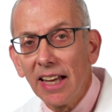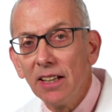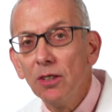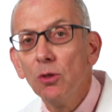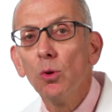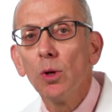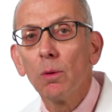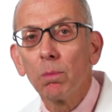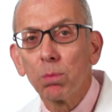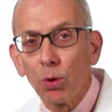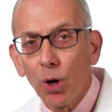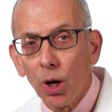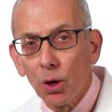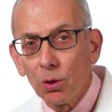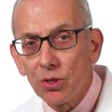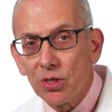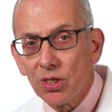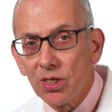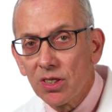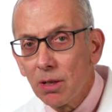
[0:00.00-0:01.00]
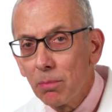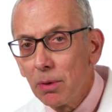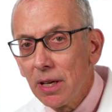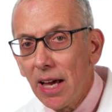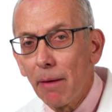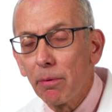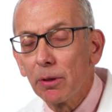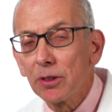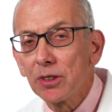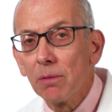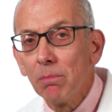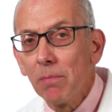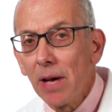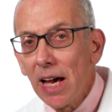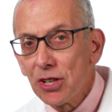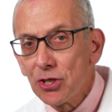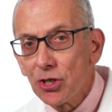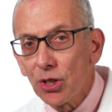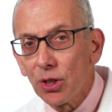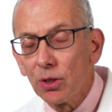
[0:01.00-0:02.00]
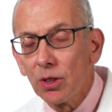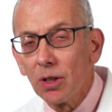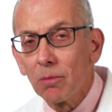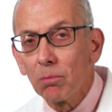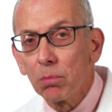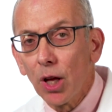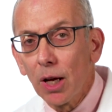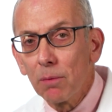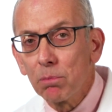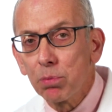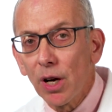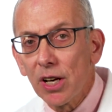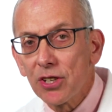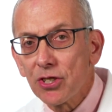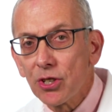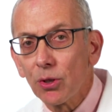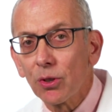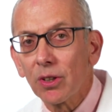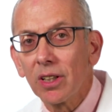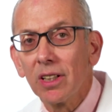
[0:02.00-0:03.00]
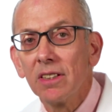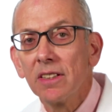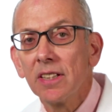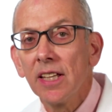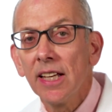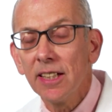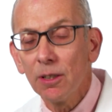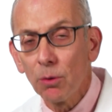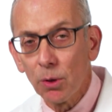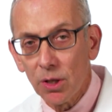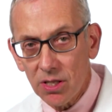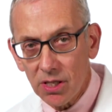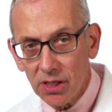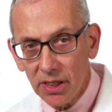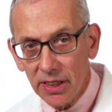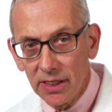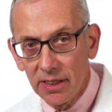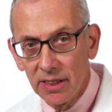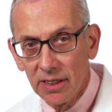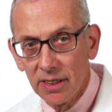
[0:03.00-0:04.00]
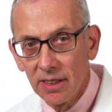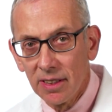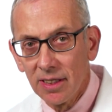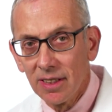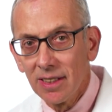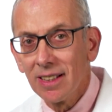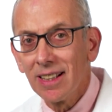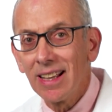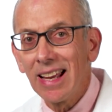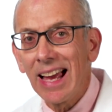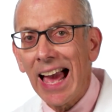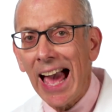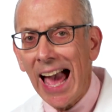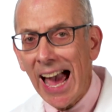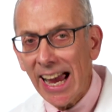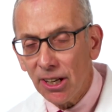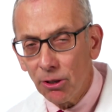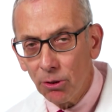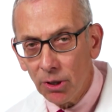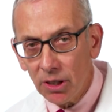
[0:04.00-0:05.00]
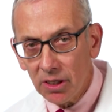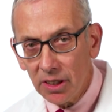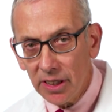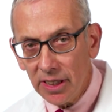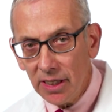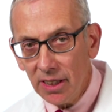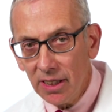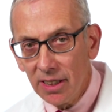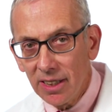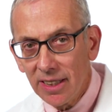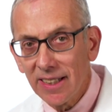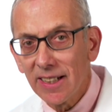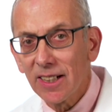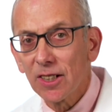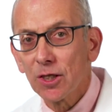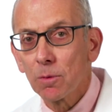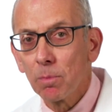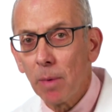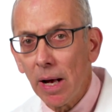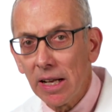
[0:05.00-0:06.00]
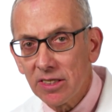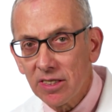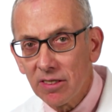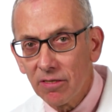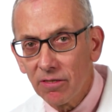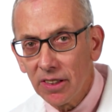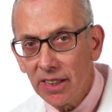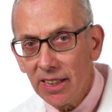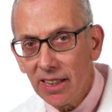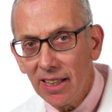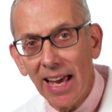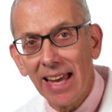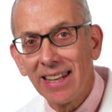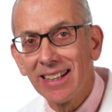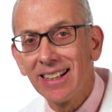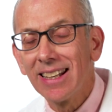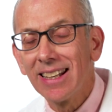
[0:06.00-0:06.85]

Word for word: a new approach to be able to measure blood pressure continuously, accurately, inexpensively, and